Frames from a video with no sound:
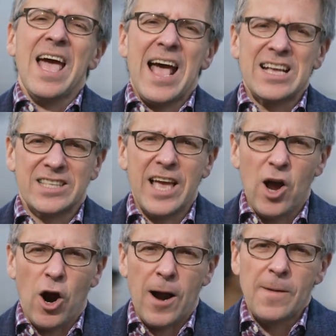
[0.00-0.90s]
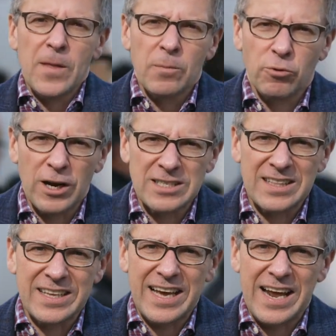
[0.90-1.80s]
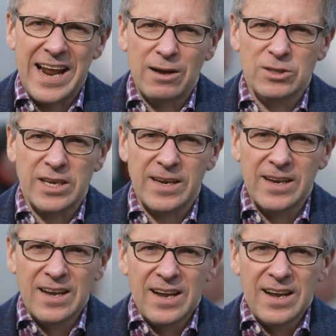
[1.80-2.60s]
as they are presently announcing.